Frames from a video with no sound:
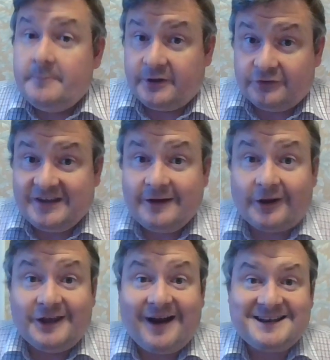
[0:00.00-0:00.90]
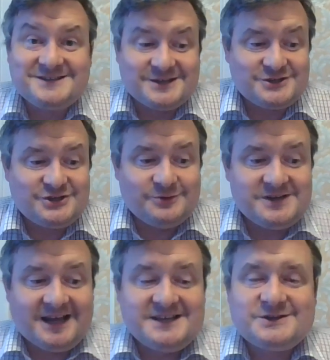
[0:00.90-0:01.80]
Because here are your answers to
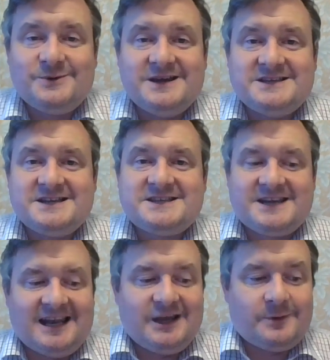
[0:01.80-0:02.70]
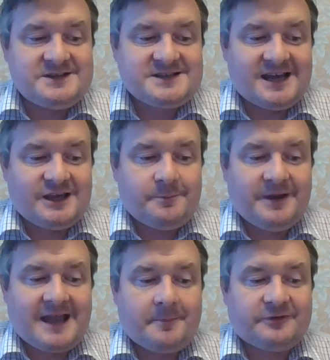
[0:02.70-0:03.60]
today's quiz. It's the daily quiz Take Your
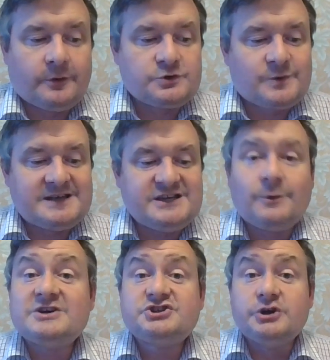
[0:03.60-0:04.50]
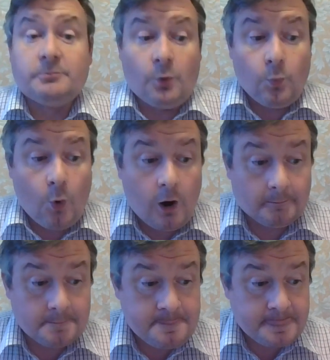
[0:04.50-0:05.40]
Pick episode 20, question number
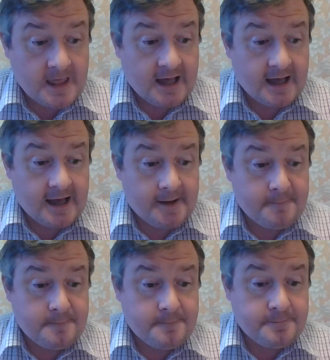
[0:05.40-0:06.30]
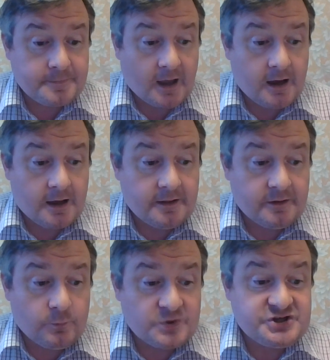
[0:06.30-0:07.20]
one. Um, uh,
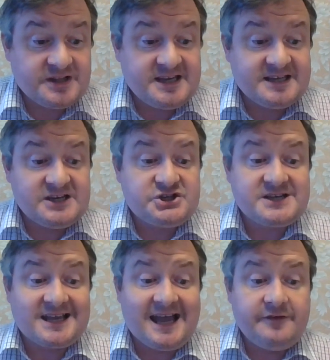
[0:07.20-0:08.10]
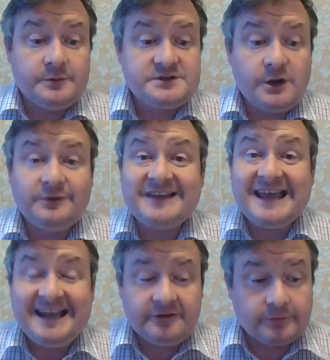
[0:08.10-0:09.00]
which of the conditions I gave you is known as
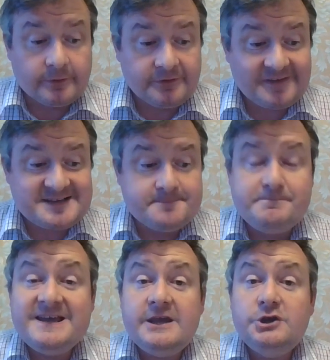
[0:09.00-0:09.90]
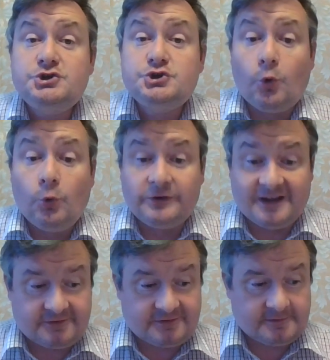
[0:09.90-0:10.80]
icterus? That's B,
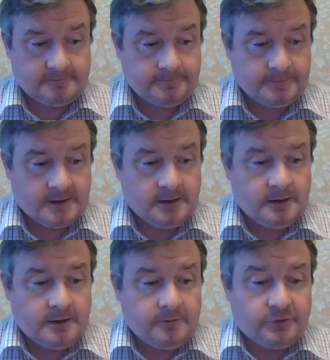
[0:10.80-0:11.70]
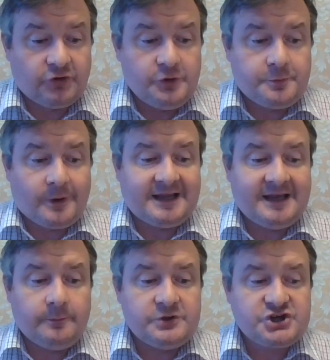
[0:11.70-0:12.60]
jaundice. The group who had a
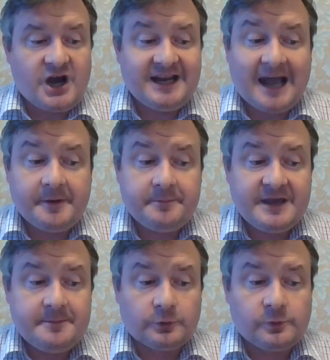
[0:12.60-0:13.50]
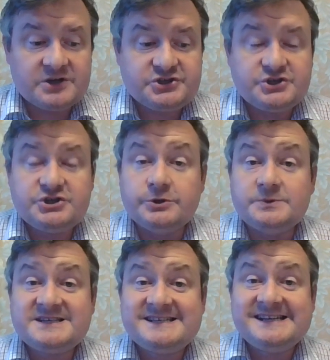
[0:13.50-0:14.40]
hit with Shiny Happy People, question two,
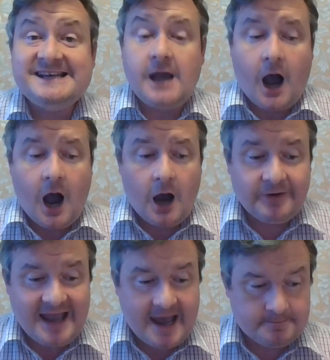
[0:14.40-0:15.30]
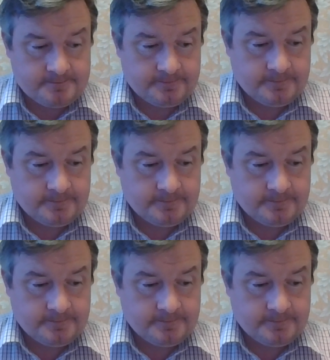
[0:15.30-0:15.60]
C, REM.